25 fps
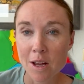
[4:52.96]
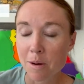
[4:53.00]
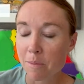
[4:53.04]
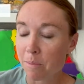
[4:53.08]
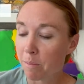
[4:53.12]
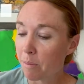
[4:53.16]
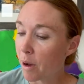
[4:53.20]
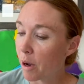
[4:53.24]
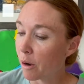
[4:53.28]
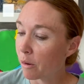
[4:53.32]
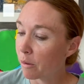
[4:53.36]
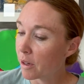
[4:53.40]

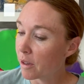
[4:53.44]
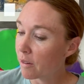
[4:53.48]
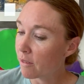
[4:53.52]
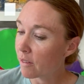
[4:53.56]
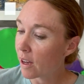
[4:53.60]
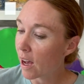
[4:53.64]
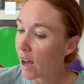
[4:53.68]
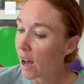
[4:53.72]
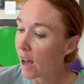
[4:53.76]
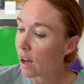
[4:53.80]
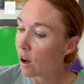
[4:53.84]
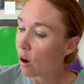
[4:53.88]
But
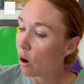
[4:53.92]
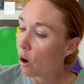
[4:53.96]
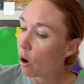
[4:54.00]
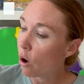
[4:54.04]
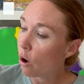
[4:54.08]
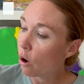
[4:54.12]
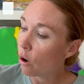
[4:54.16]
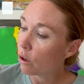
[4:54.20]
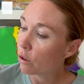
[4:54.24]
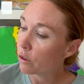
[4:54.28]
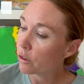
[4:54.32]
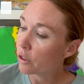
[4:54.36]
we've got
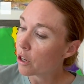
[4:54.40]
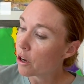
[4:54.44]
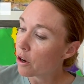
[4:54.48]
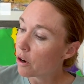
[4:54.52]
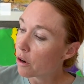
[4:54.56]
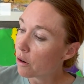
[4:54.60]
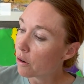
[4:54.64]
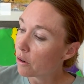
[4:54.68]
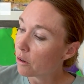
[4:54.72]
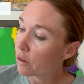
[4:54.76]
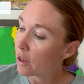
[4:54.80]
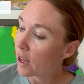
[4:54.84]
whole
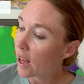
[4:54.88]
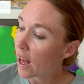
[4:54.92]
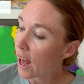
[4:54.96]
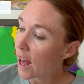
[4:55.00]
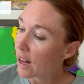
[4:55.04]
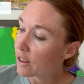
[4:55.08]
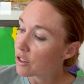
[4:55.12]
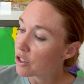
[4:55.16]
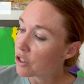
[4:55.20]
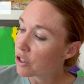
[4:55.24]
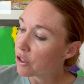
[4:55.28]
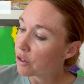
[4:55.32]
note,
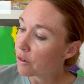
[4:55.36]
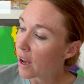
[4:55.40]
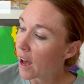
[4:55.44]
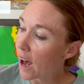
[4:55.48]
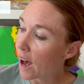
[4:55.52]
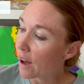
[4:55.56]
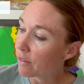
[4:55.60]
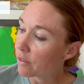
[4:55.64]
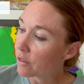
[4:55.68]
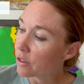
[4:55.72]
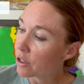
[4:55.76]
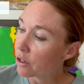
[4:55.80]
2
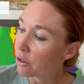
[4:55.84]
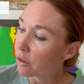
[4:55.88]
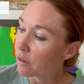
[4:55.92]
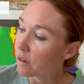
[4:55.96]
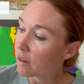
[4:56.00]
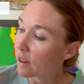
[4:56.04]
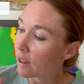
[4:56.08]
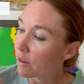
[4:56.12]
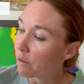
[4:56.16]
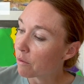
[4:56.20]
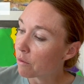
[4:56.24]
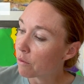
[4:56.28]
half
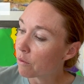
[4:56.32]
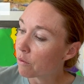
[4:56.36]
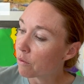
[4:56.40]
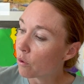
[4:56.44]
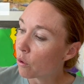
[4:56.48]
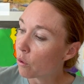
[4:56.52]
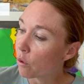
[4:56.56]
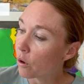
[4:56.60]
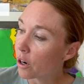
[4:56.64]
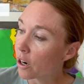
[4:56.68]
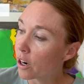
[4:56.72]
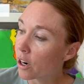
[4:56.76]
notes, and
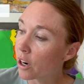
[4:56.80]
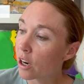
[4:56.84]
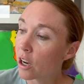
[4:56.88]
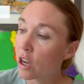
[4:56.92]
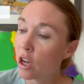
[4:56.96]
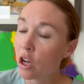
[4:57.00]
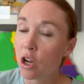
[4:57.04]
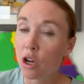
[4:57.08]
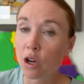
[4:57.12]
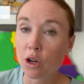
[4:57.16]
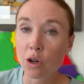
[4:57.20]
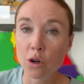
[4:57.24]
4
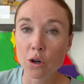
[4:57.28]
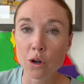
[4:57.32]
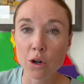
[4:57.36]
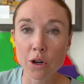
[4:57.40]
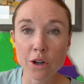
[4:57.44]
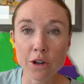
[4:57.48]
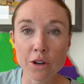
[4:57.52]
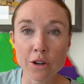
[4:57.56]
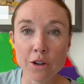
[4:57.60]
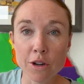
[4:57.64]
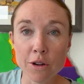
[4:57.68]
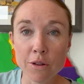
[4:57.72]

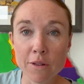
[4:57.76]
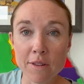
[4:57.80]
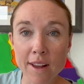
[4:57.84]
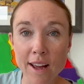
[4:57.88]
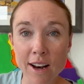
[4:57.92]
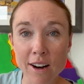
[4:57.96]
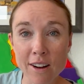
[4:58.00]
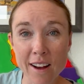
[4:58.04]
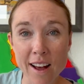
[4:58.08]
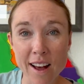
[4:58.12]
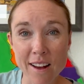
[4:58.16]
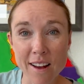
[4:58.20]
Quarter notes,
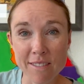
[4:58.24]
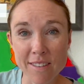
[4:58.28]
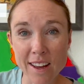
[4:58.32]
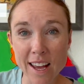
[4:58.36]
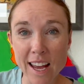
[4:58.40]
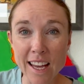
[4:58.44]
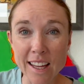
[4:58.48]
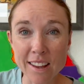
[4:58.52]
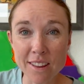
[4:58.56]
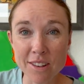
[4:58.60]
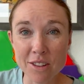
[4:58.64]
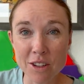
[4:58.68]
I don't have
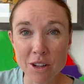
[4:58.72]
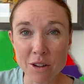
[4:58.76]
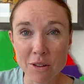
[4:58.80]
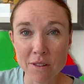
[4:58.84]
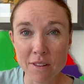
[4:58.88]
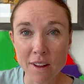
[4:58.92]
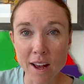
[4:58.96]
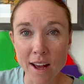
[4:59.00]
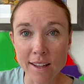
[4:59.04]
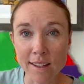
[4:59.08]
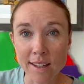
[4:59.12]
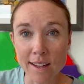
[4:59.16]
eighth
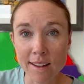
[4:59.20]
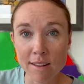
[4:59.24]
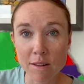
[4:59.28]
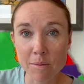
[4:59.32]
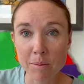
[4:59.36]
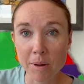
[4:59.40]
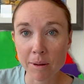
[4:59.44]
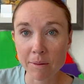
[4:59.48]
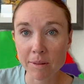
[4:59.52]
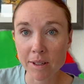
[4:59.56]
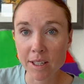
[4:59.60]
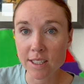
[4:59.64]
notes on this,
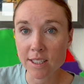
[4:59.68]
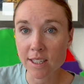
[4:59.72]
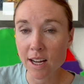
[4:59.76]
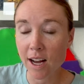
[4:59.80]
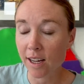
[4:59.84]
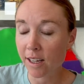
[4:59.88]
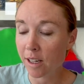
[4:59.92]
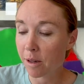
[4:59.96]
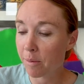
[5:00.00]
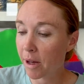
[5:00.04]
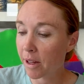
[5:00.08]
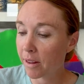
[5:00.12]
but I'm going to
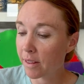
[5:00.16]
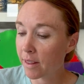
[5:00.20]
talk about